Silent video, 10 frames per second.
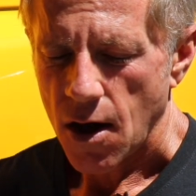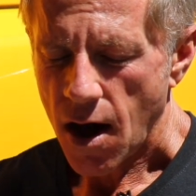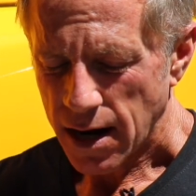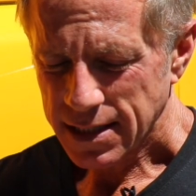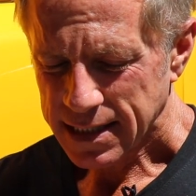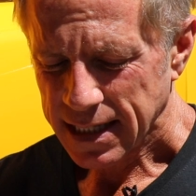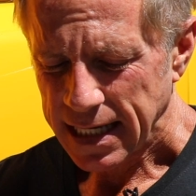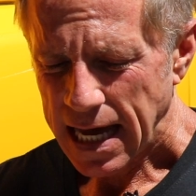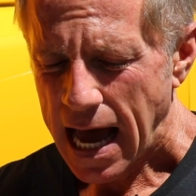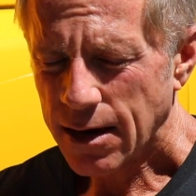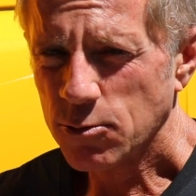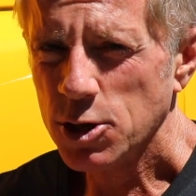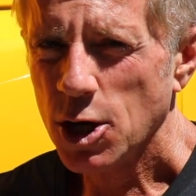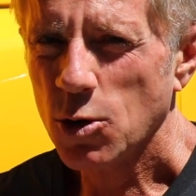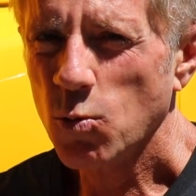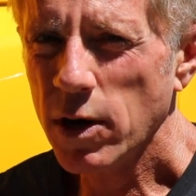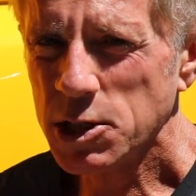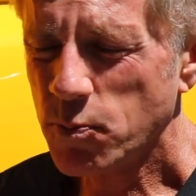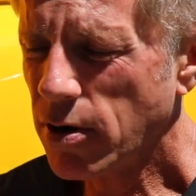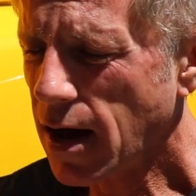Honestly, I don't know
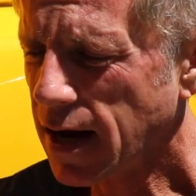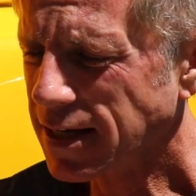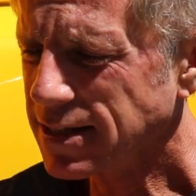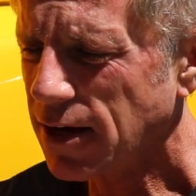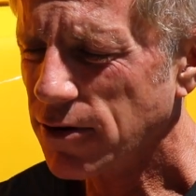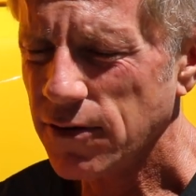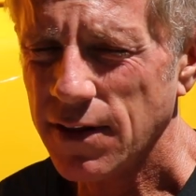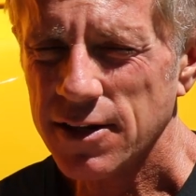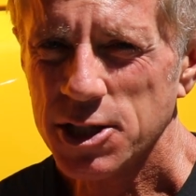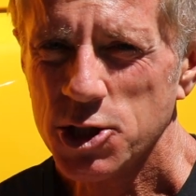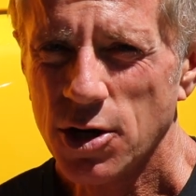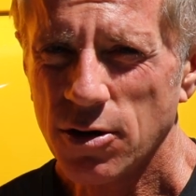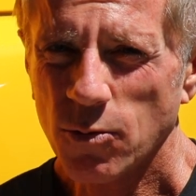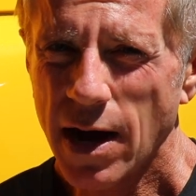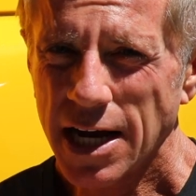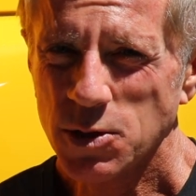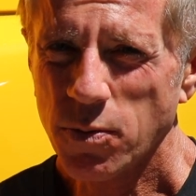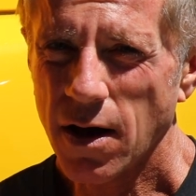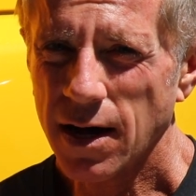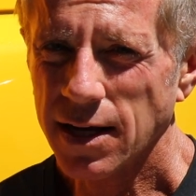which product other than this Turtle Wax
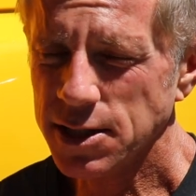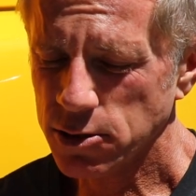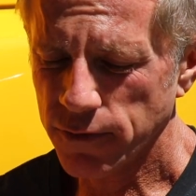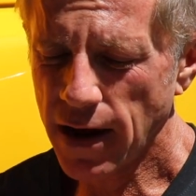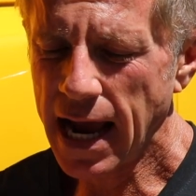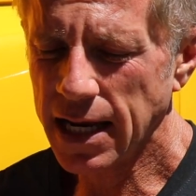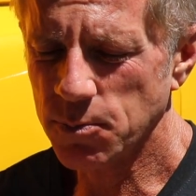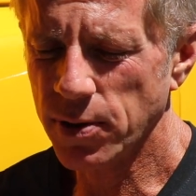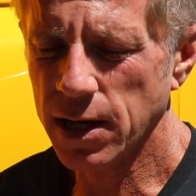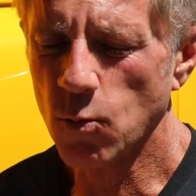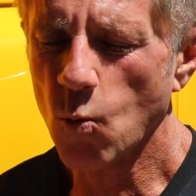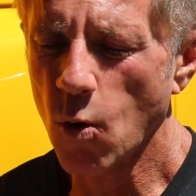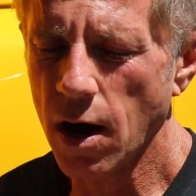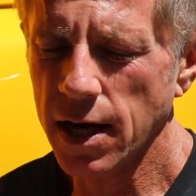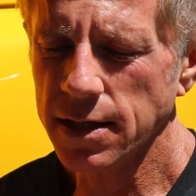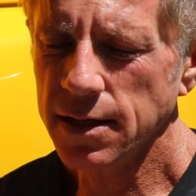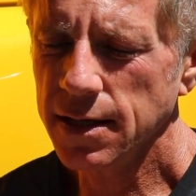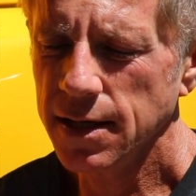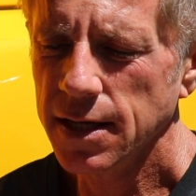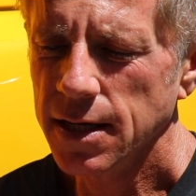product. So if I had to pick one
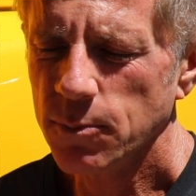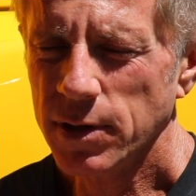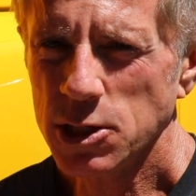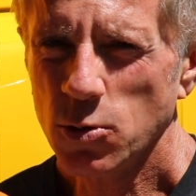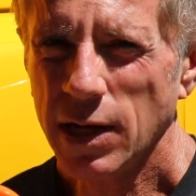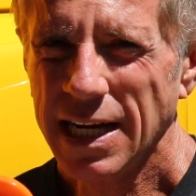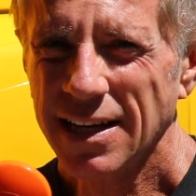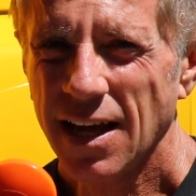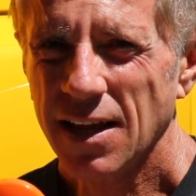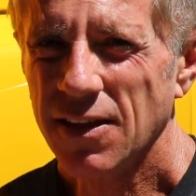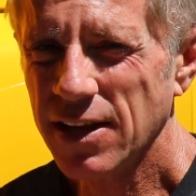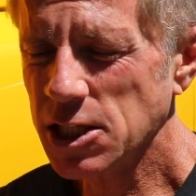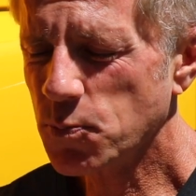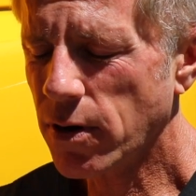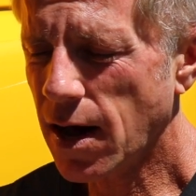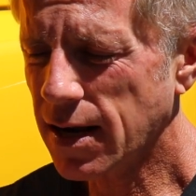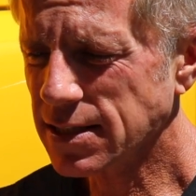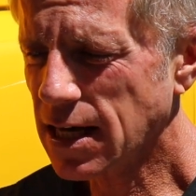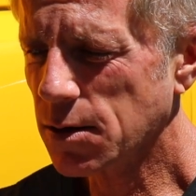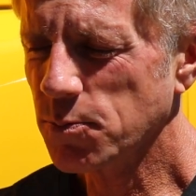between these
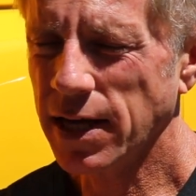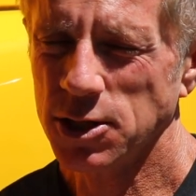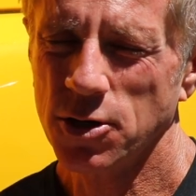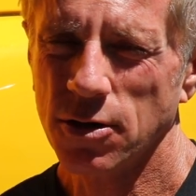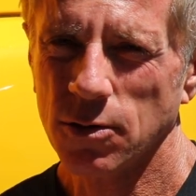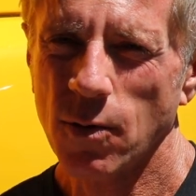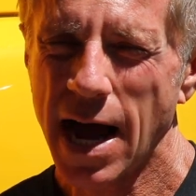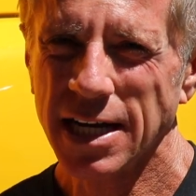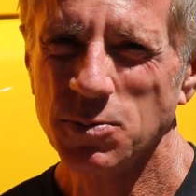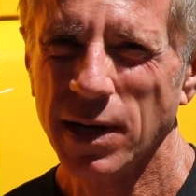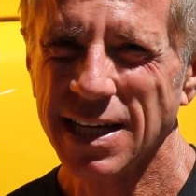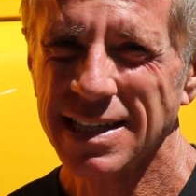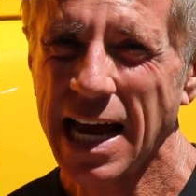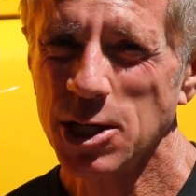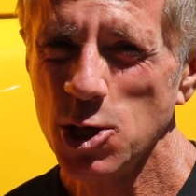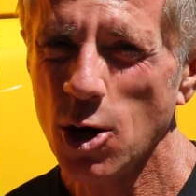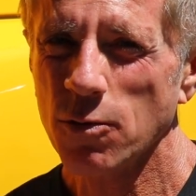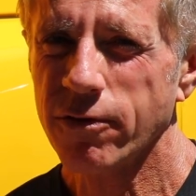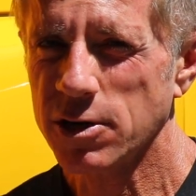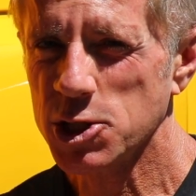products, I would pick Turtle Wax because I know
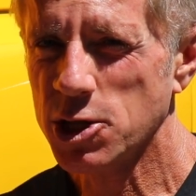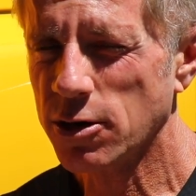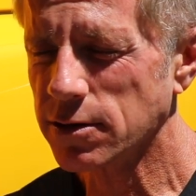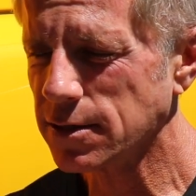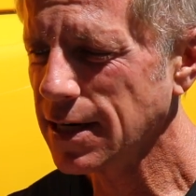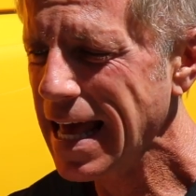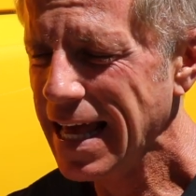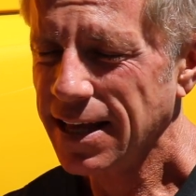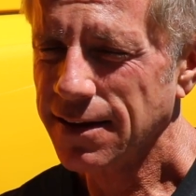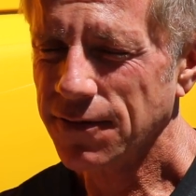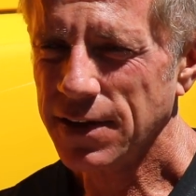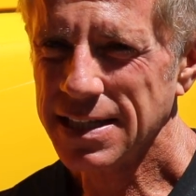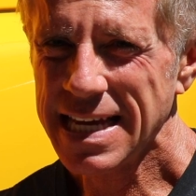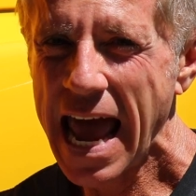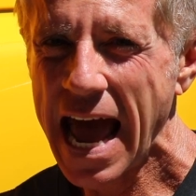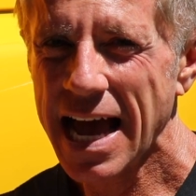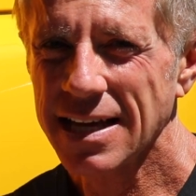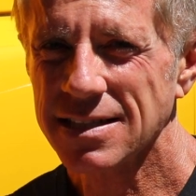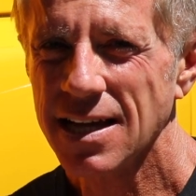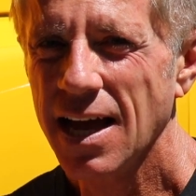for certain that this
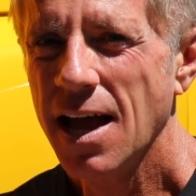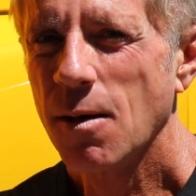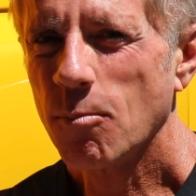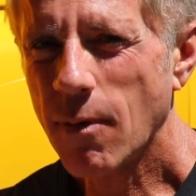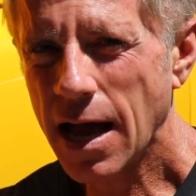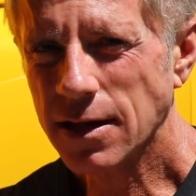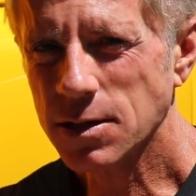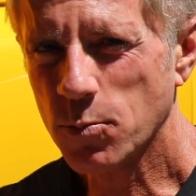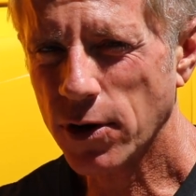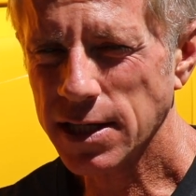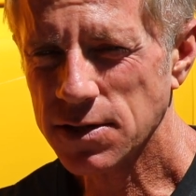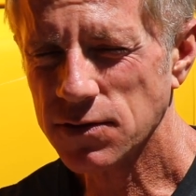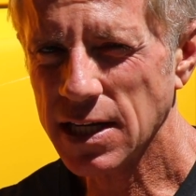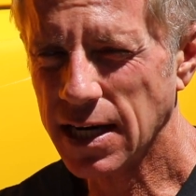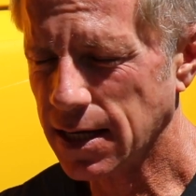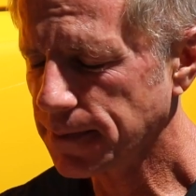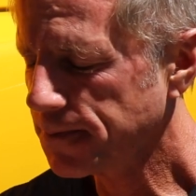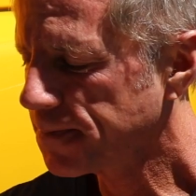has mild abrasives in it.